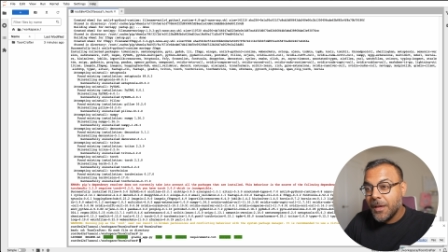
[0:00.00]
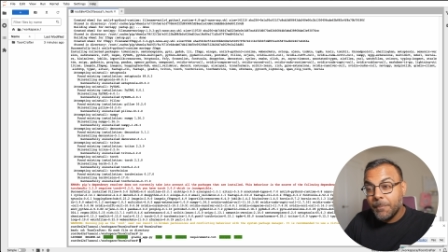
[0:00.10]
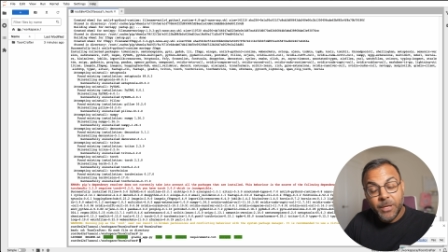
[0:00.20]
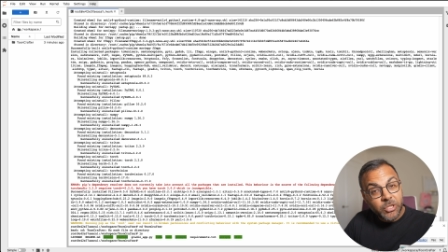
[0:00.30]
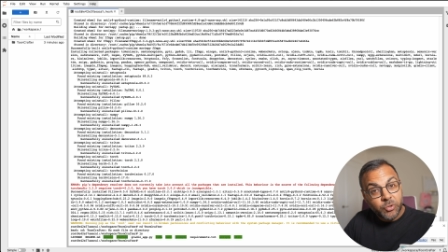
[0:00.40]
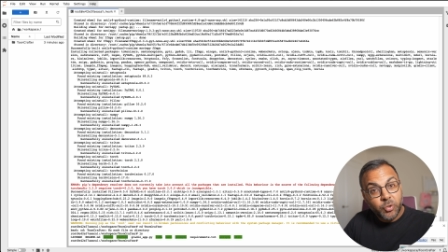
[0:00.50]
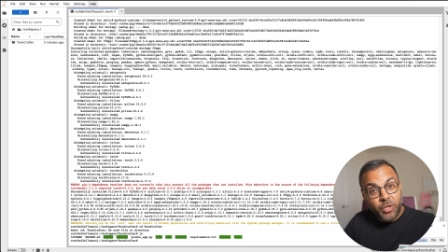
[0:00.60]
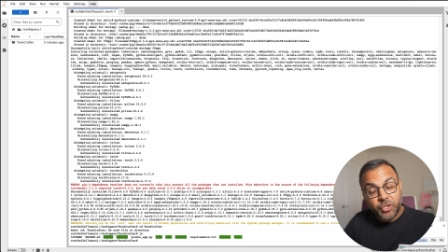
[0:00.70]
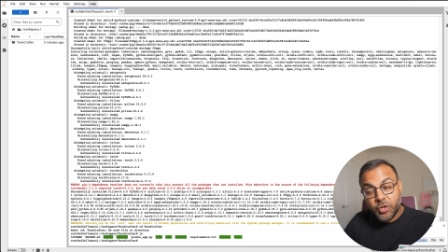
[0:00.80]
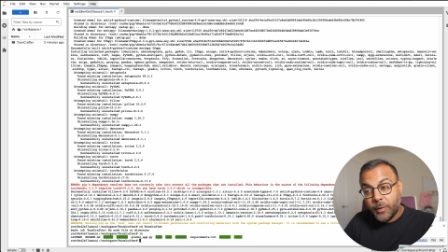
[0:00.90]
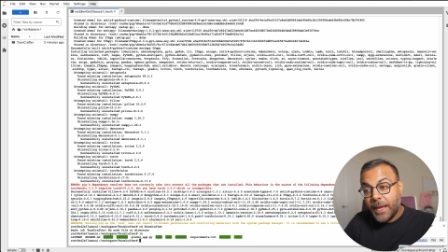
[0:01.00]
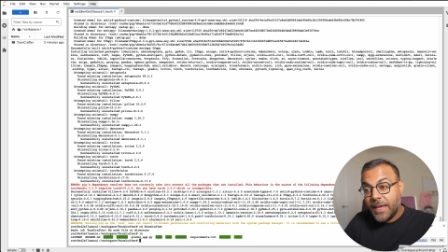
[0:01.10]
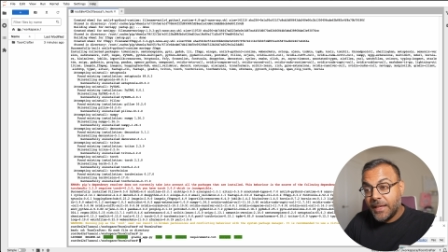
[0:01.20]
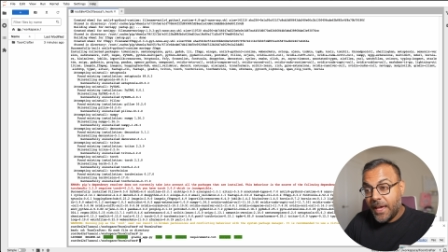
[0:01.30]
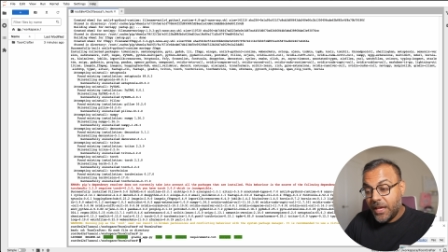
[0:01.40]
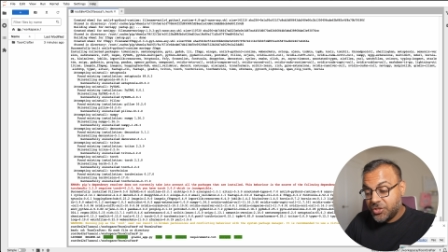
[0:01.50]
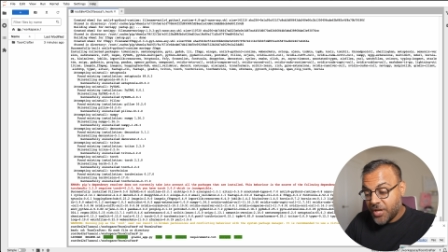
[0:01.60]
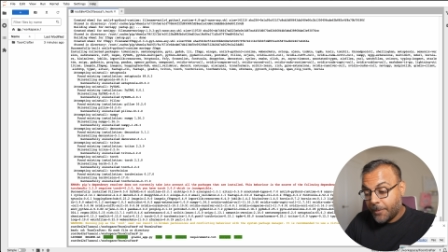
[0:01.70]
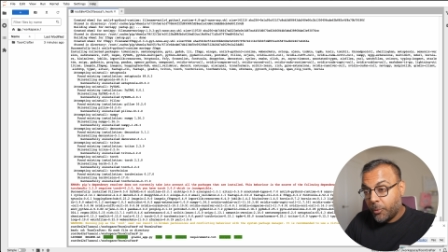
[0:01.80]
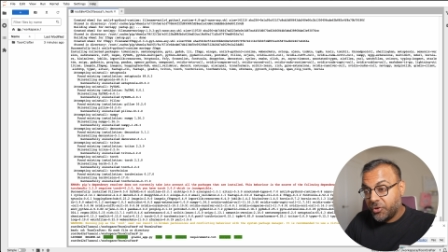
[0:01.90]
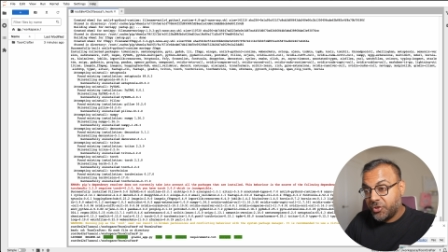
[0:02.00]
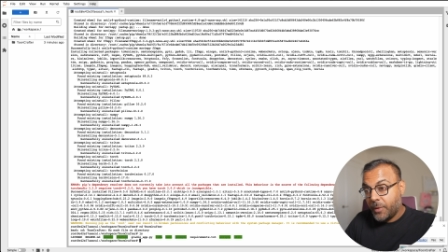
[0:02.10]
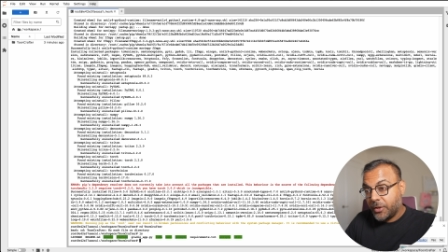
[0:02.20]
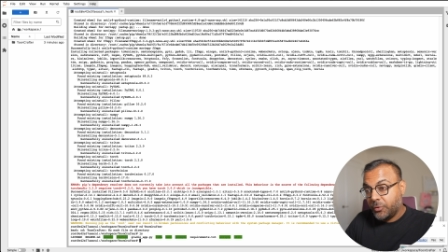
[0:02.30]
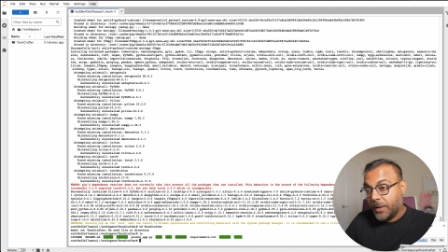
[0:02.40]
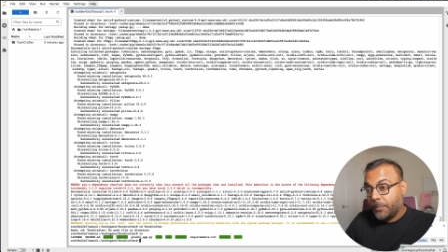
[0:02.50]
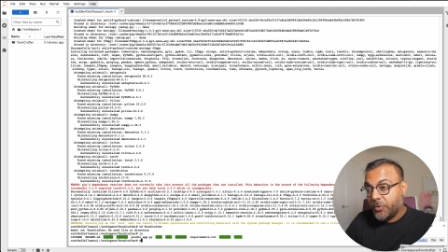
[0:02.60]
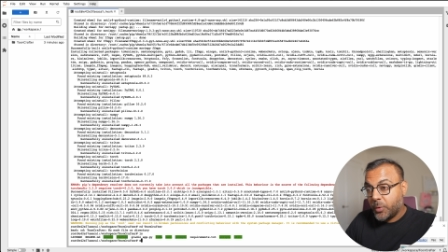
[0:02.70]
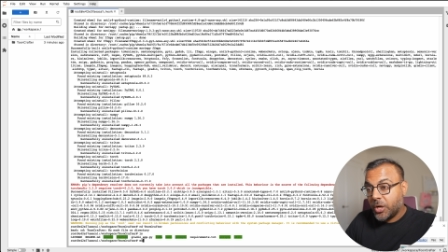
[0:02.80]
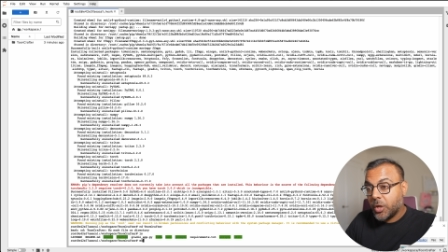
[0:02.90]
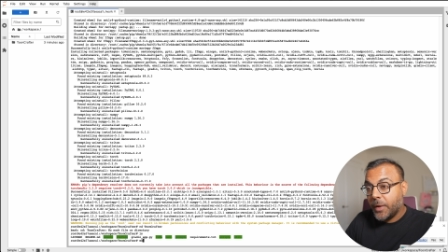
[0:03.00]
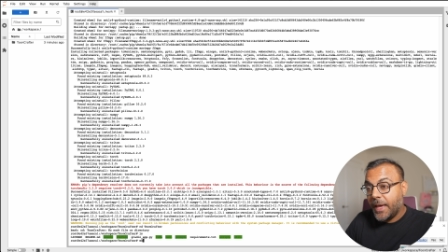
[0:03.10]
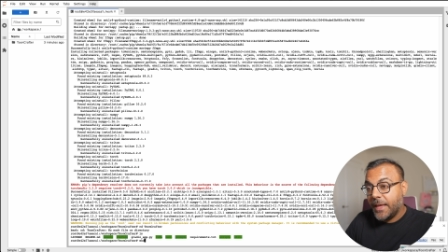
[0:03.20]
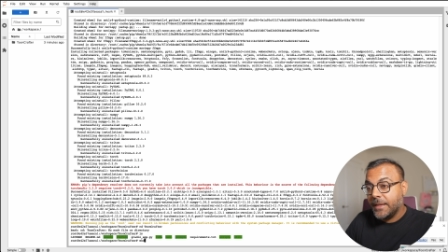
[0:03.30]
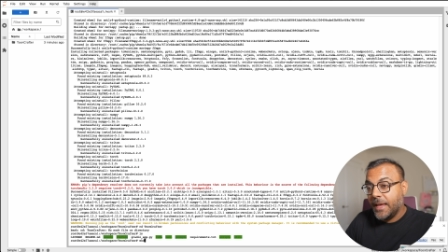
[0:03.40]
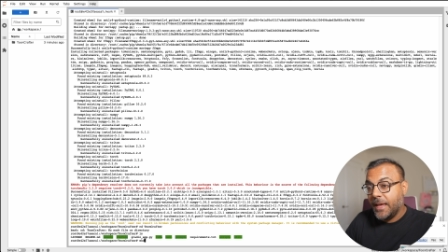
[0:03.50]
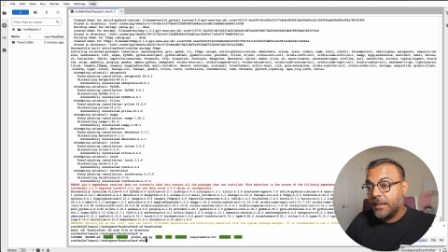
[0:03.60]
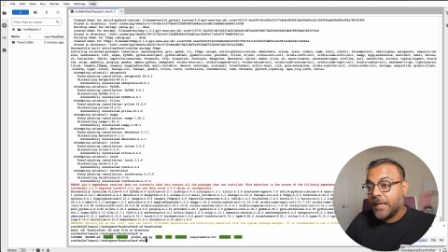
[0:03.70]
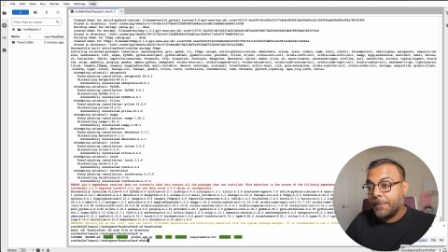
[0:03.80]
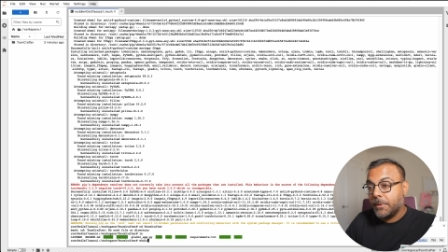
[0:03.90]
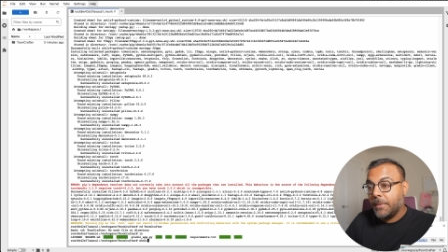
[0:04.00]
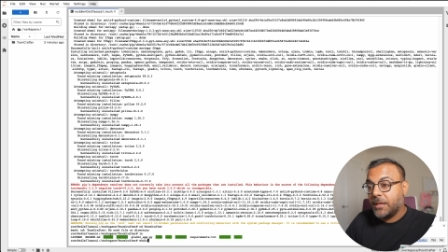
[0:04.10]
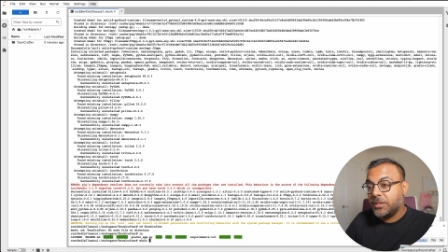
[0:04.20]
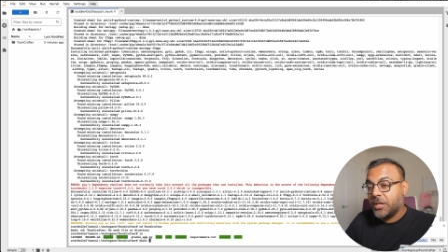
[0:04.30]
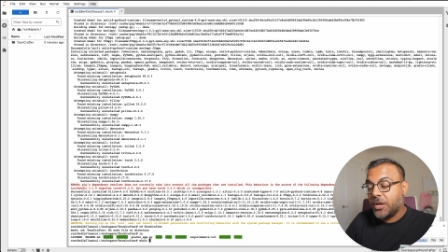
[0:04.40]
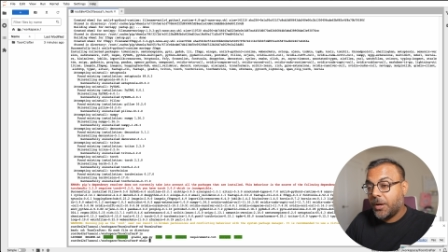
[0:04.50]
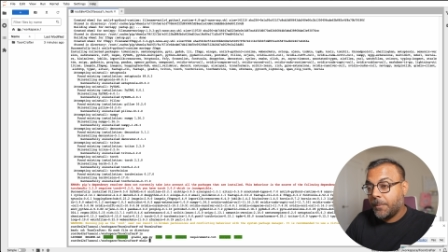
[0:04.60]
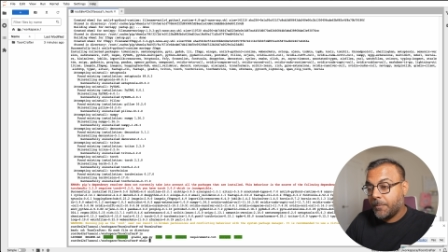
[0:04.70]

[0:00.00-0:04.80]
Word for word: But you do need to create a checkpoints directory. So we're going to go ahead and type in make dir